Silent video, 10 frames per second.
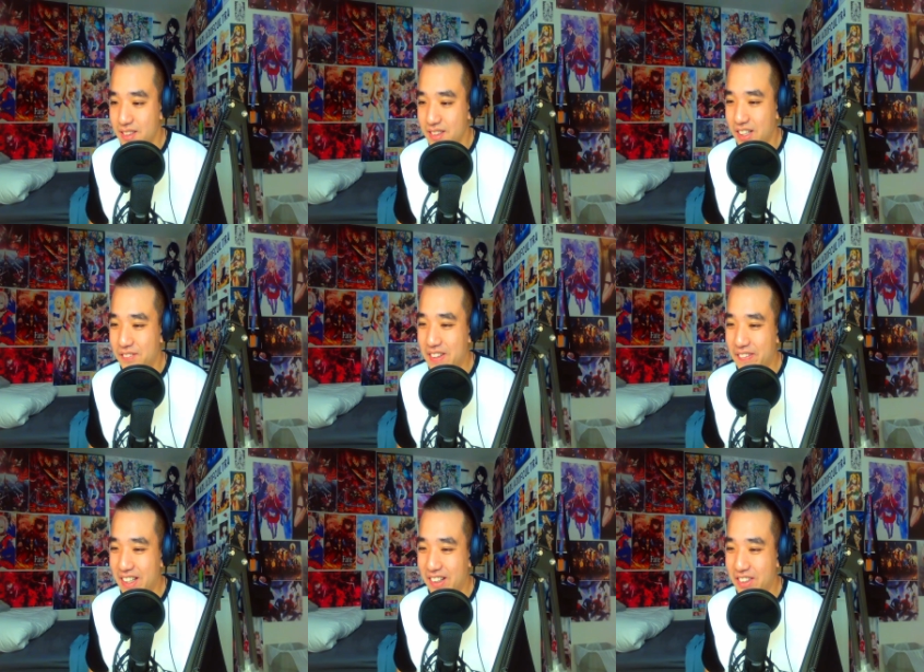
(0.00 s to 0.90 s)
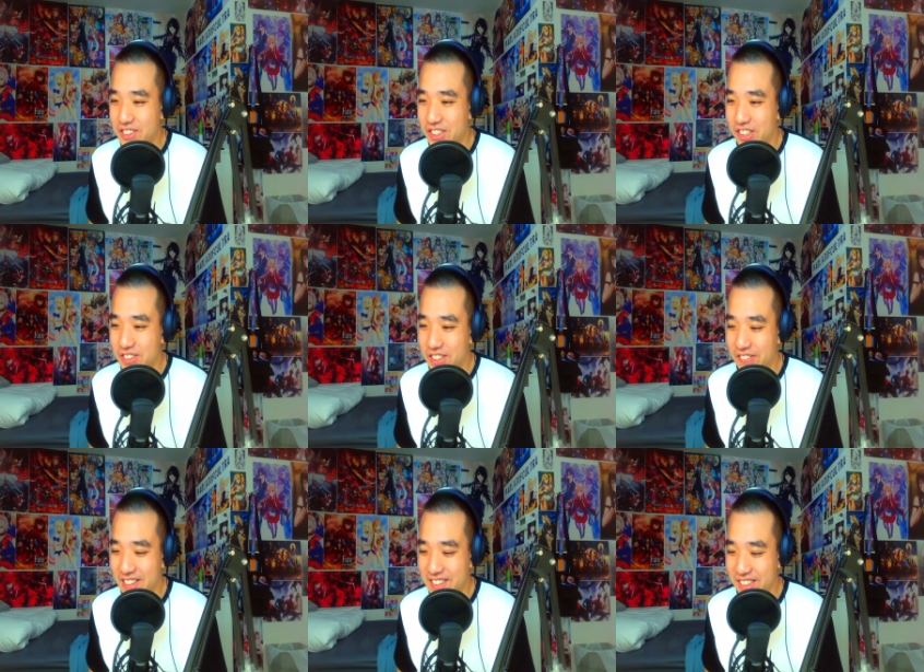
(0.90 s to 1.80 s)
Oh, there we go. Her drone to the
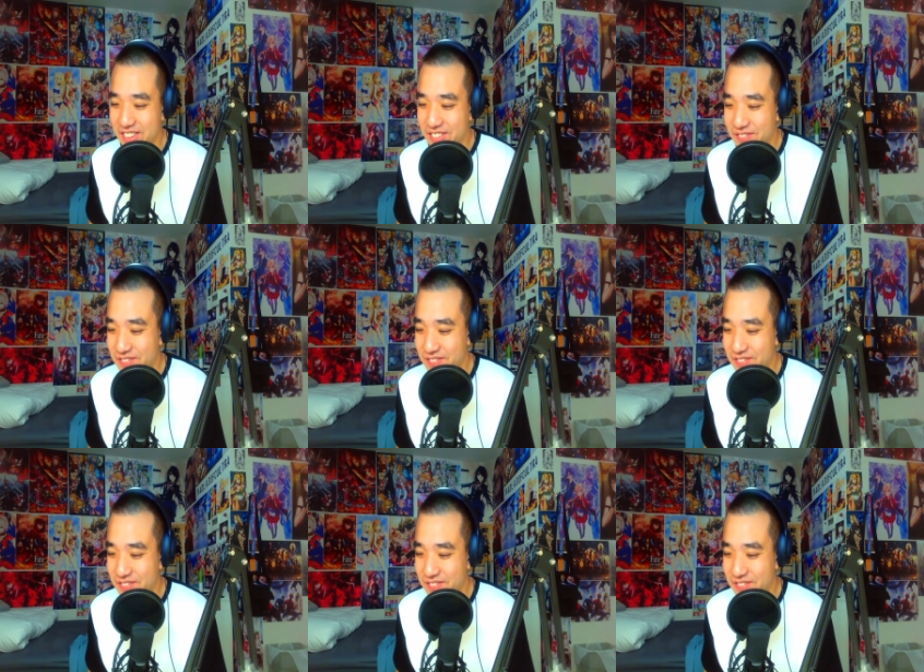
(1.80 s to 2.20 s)
rescue.